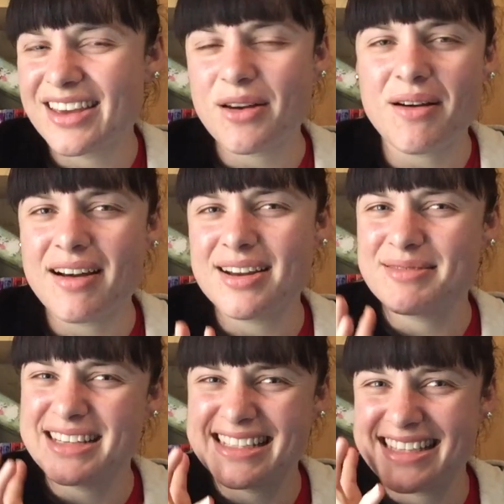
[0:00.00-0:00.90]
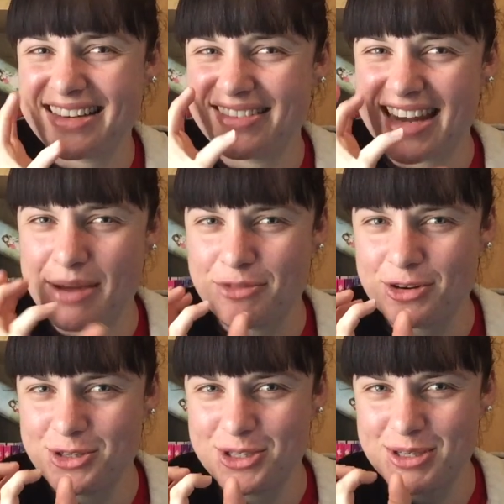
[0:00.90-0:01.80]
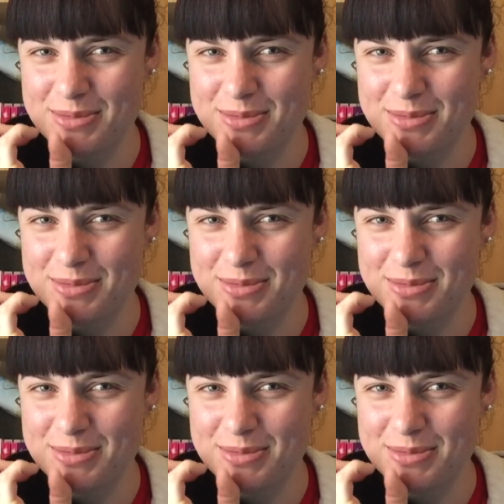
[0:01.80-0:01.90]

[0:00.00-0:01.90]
God, I'm gonna say your name wrong, dude.